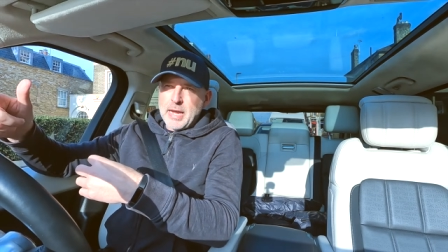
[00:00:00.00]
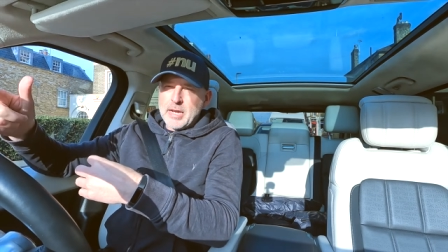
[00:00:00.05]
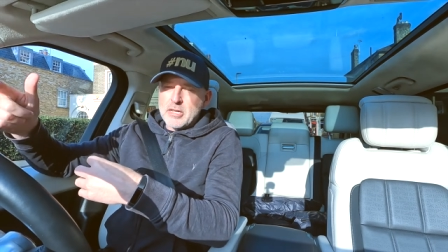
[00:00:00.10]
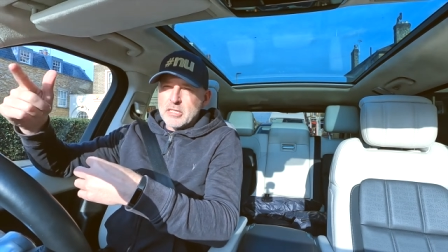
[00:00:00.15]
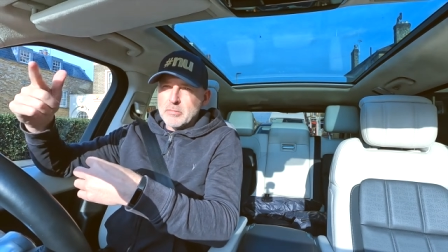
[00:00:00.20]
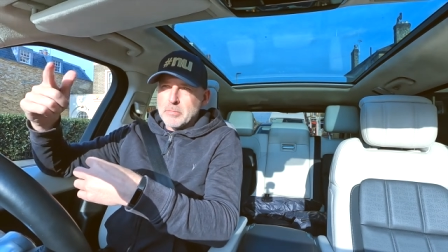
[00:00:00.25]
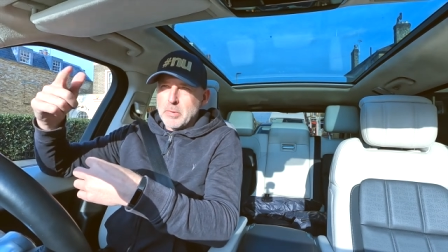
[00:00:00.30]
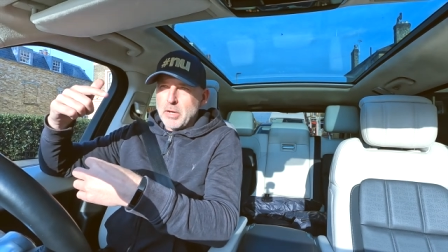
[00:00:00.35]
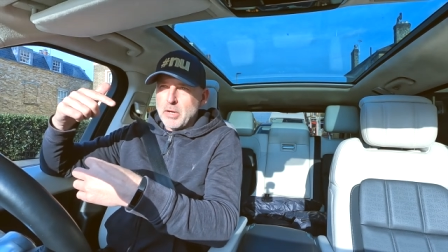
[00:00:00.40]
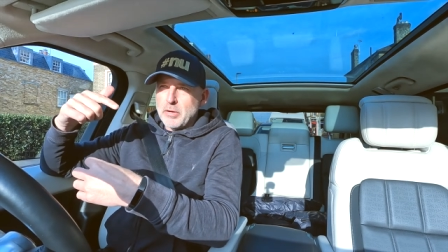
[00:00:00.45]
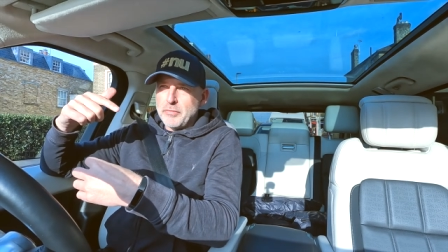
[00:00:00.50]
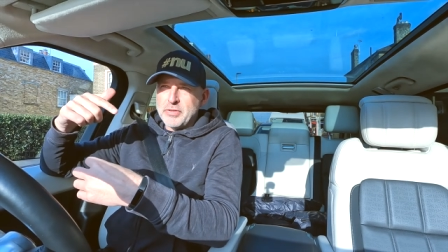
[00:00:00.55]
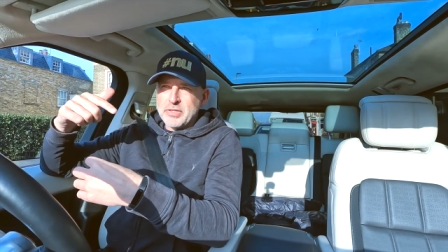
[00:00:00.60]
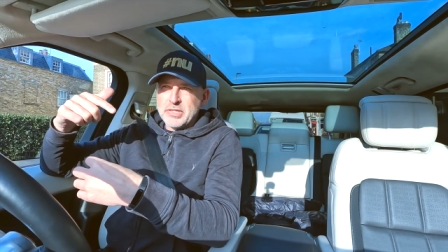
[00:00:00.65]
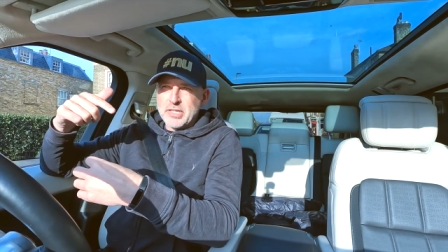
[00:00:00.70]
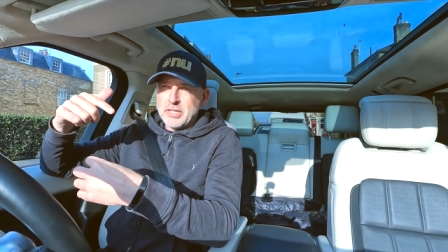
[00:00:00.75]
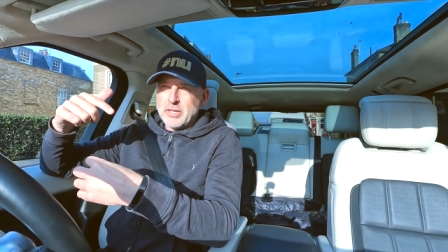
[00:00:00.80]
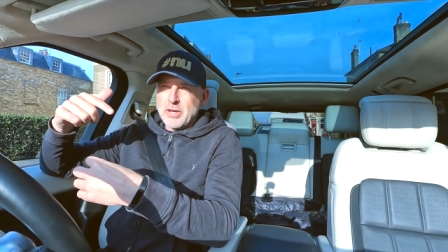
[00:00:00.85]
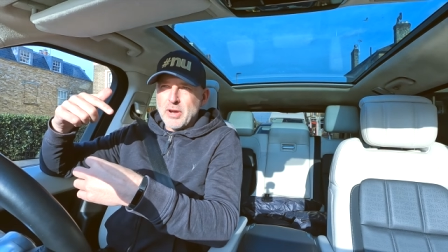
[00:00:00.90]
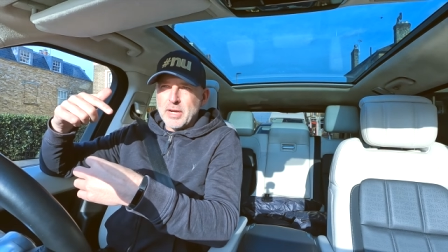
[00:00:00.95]
getting to my
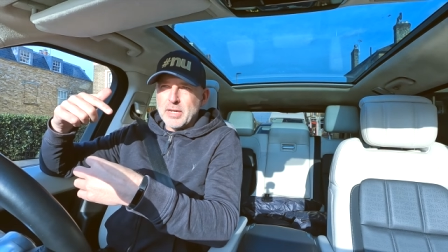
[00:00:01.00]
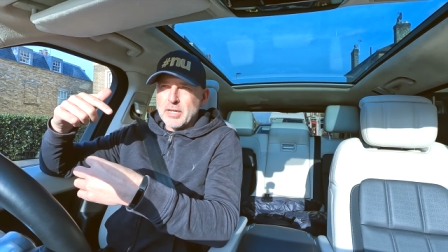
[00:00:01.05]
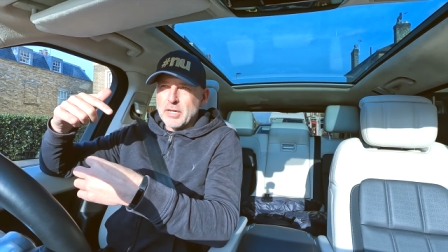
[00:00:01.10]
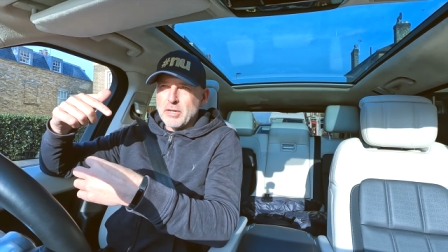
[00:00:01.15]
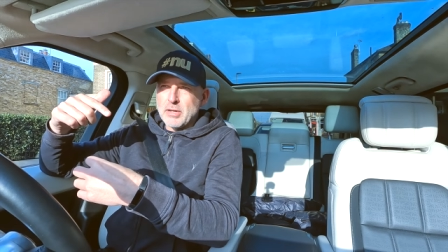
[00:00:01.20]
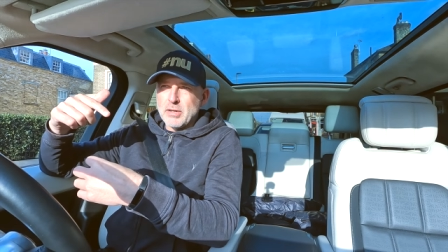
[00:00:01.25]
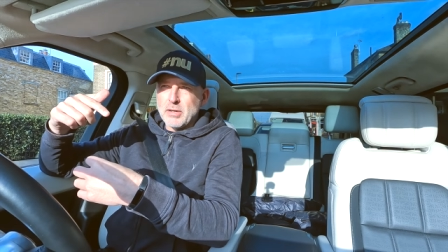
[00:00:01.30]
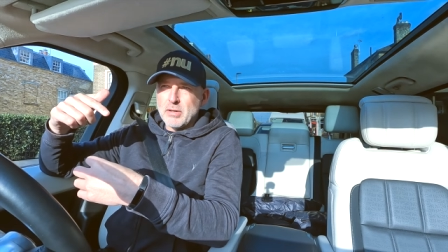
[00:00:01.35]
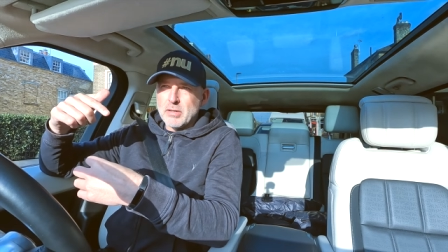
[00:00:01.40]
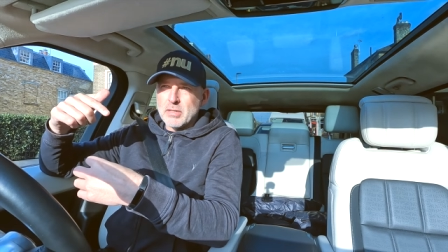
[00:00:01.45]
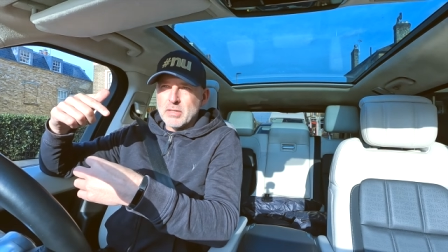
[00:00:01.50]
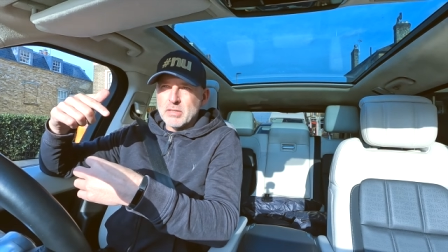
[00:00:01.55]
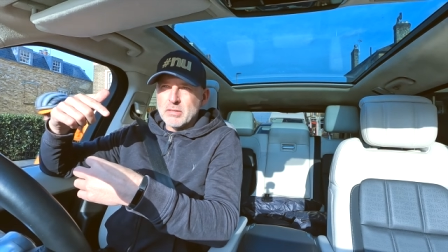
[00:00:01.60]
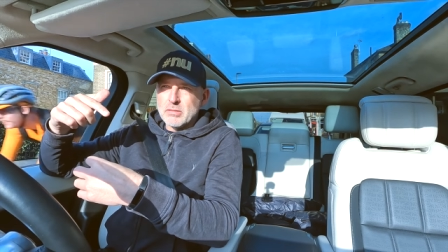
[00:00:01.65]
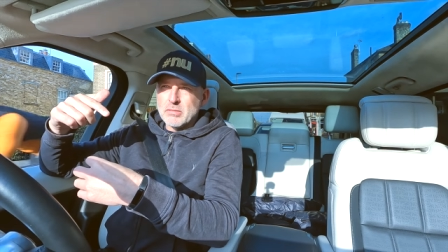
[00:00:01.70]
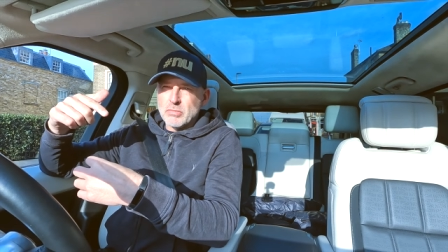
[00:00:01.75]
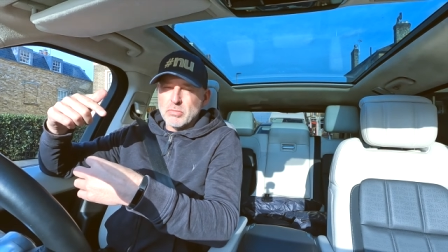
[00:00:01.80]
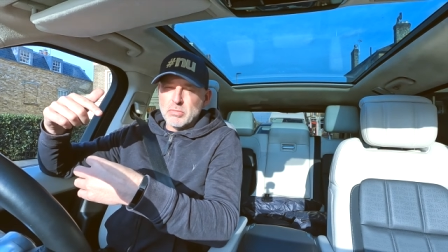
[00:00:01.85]
office at 9 o'clock